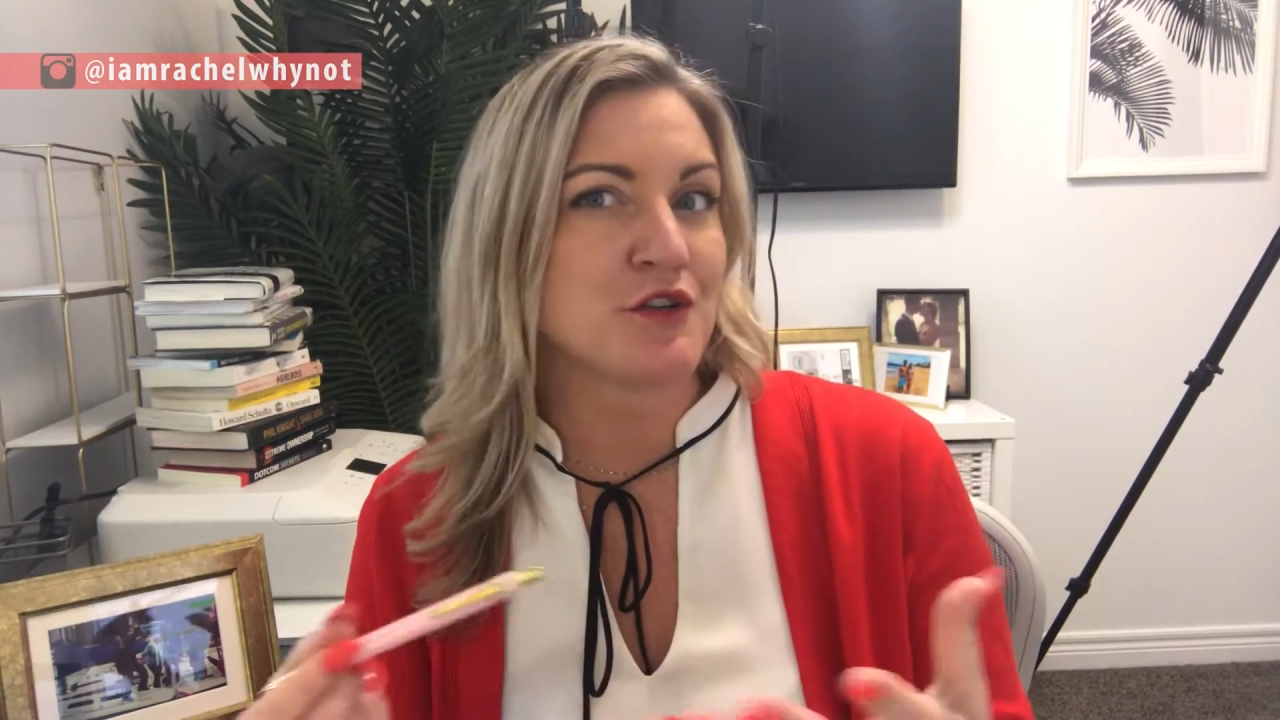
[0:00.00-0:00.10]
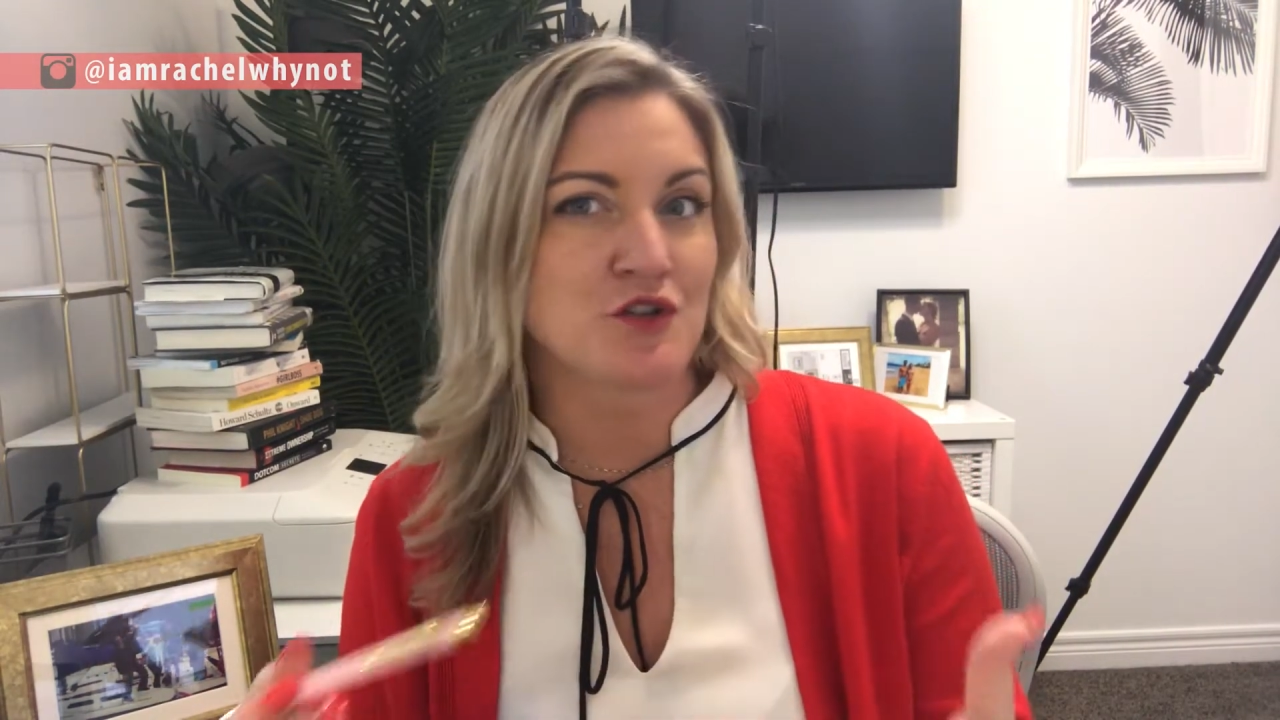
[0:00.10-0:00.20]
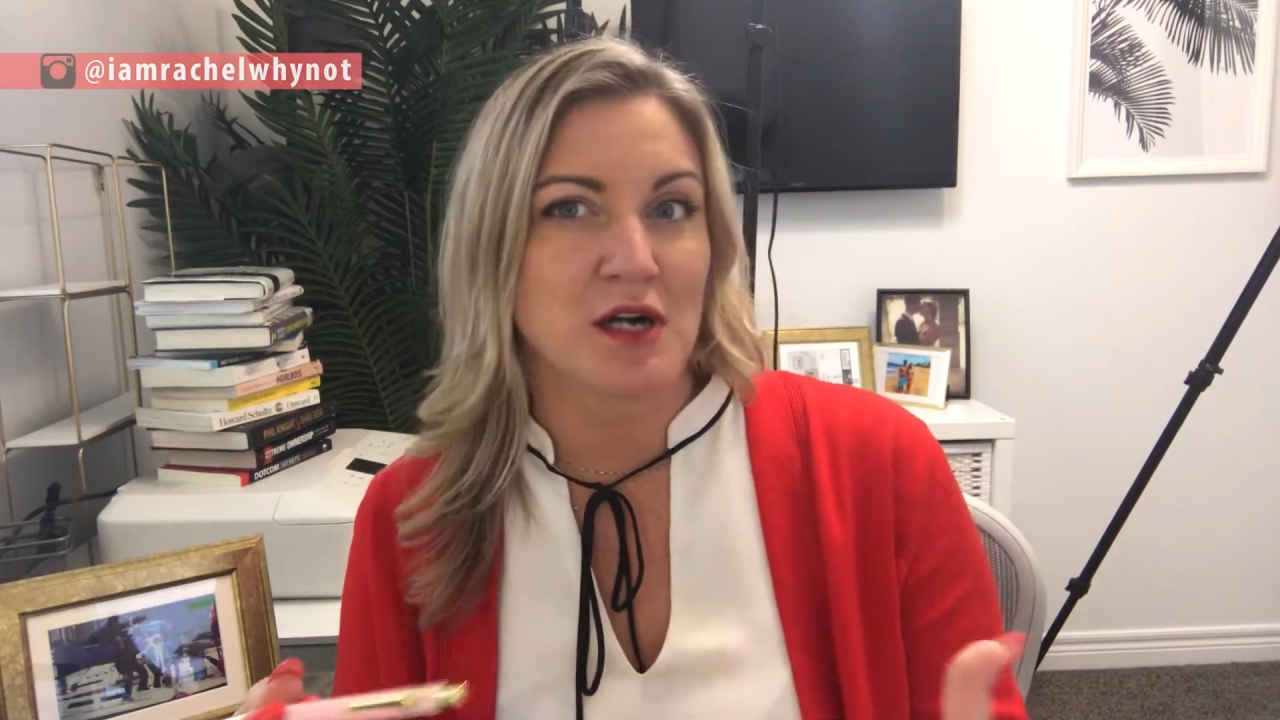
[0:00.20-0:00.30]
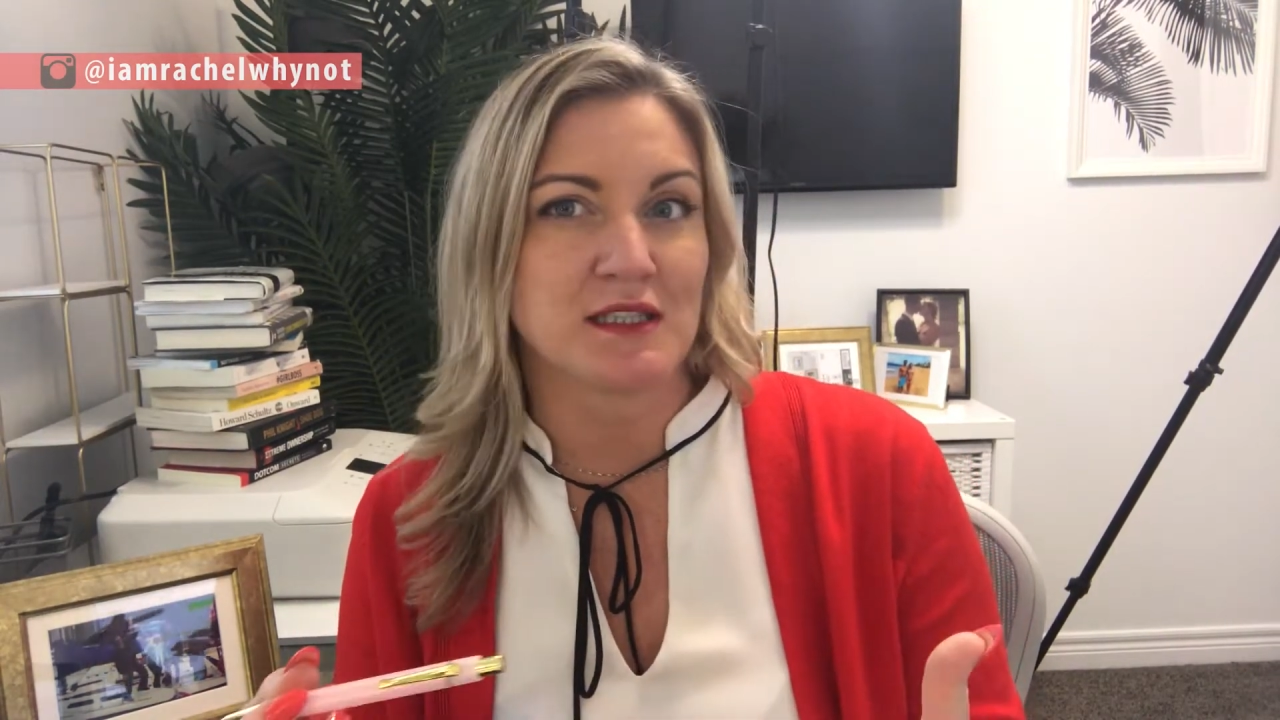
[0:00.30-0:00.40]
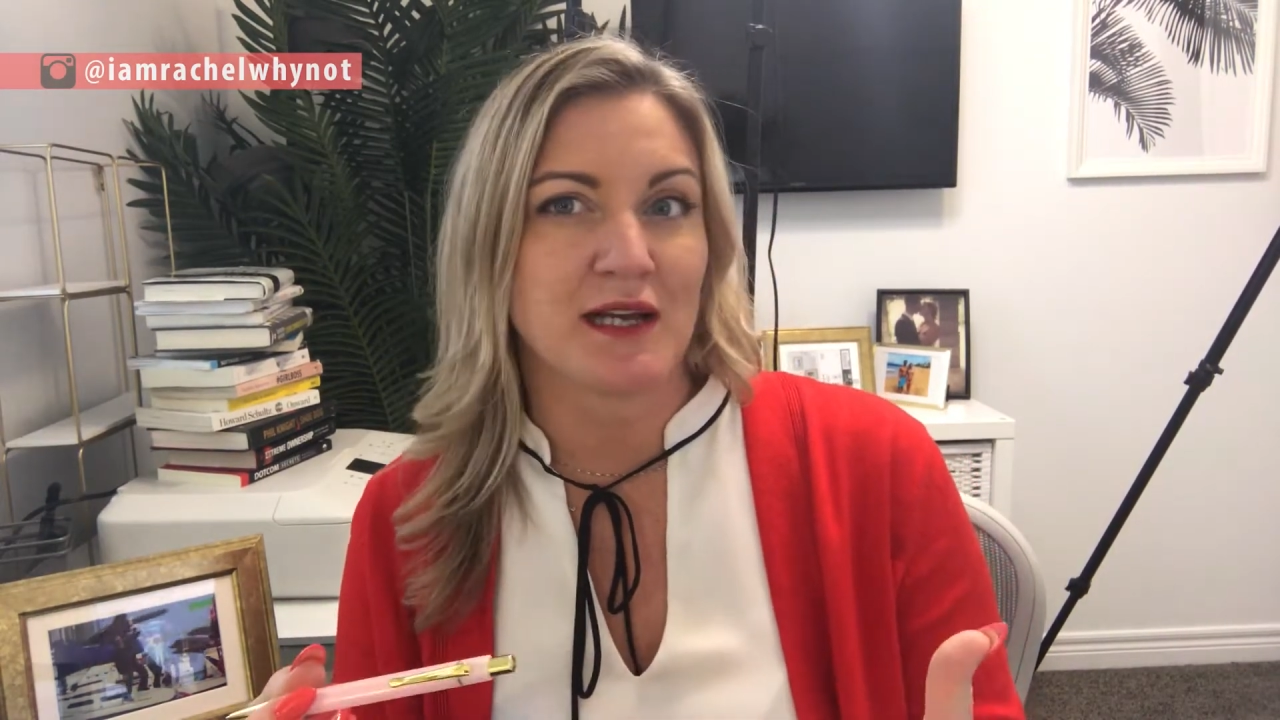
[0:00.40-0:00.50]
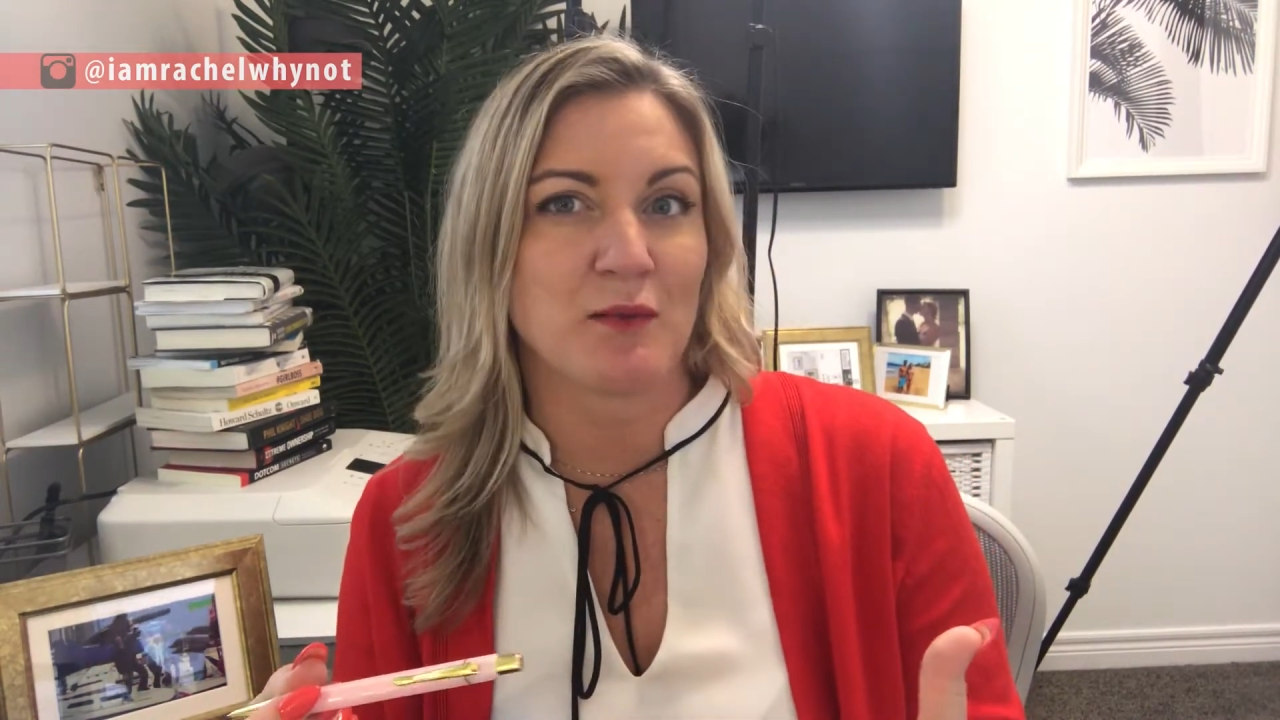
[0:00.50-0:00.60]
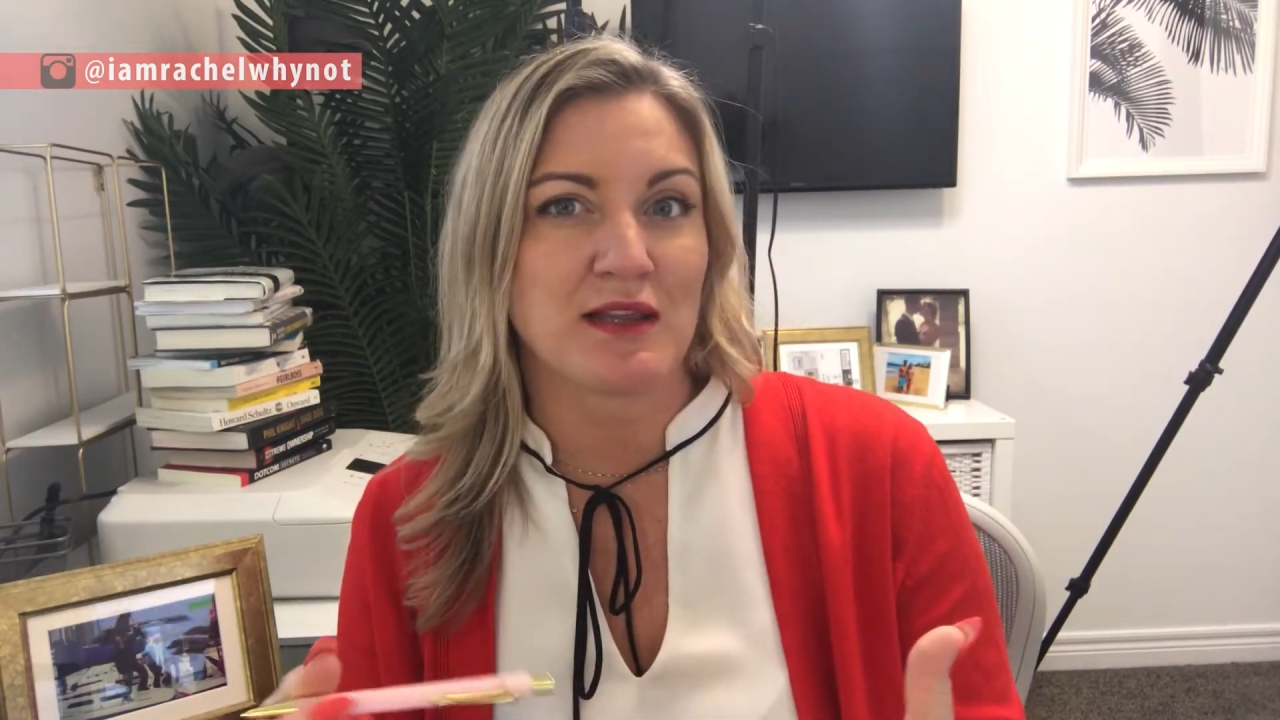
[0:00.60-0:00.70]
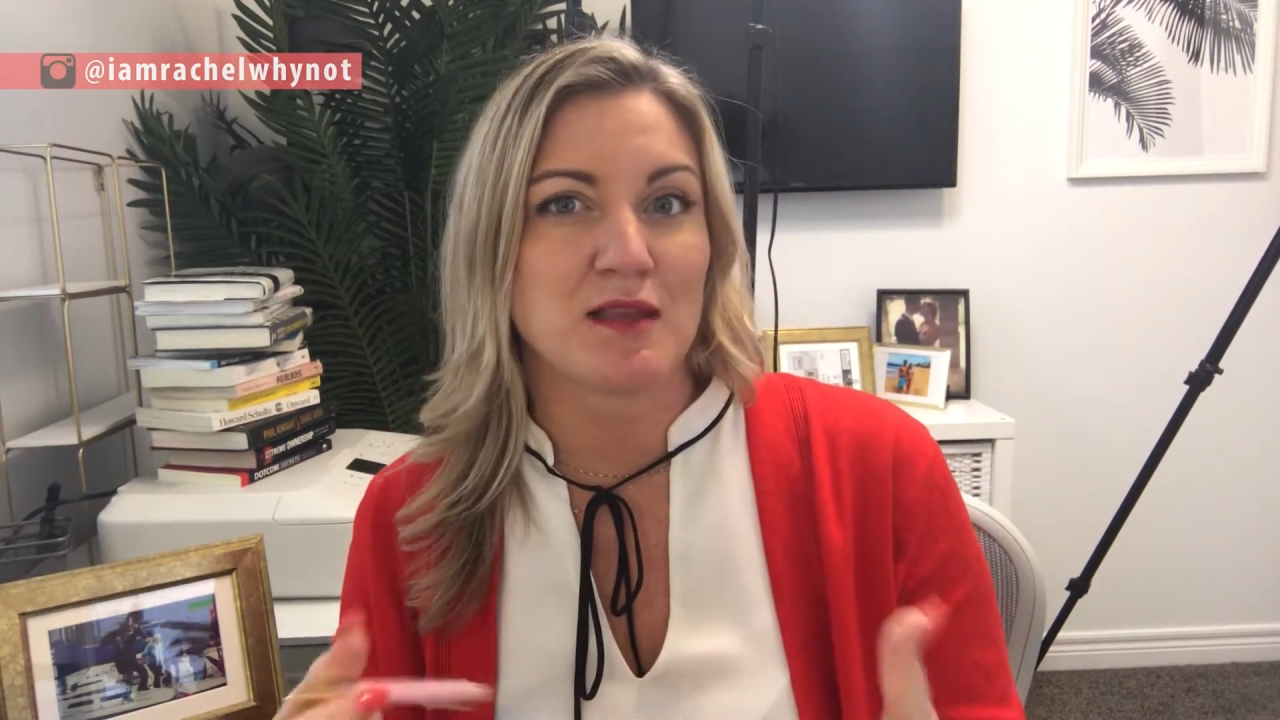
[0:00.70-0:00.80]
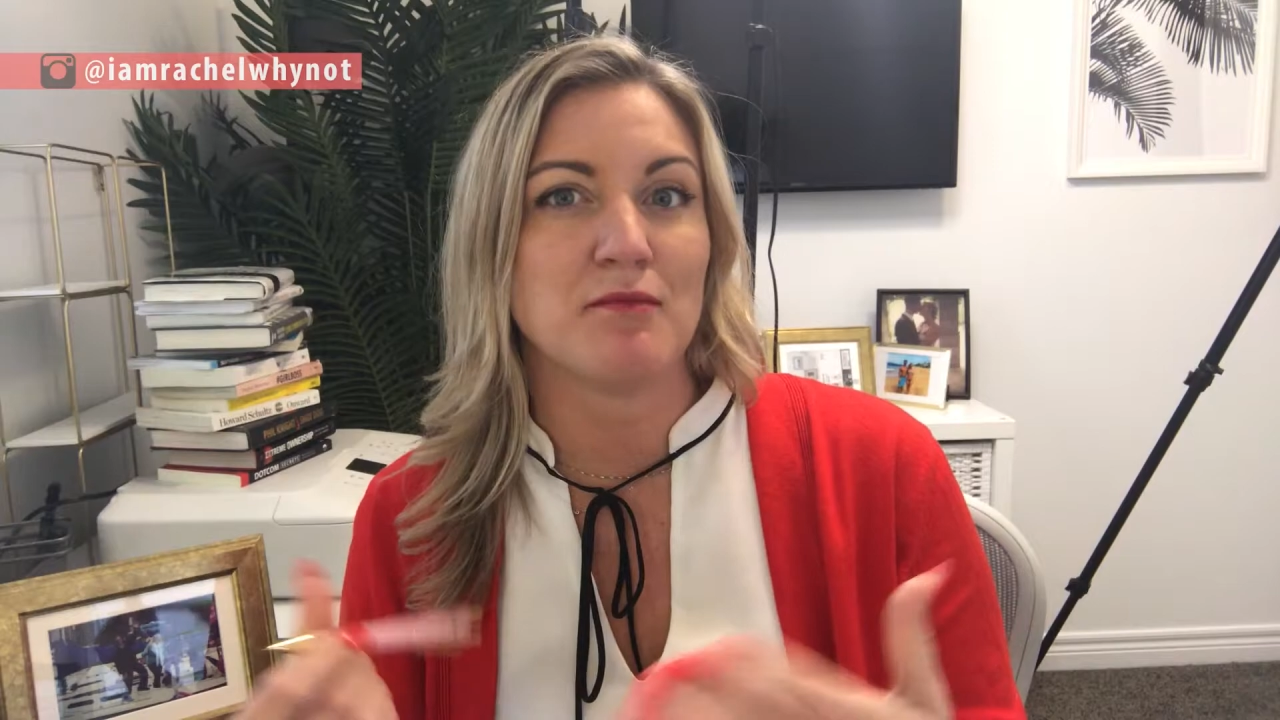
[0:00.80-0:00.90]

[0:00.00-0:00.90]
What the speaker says: struggling with the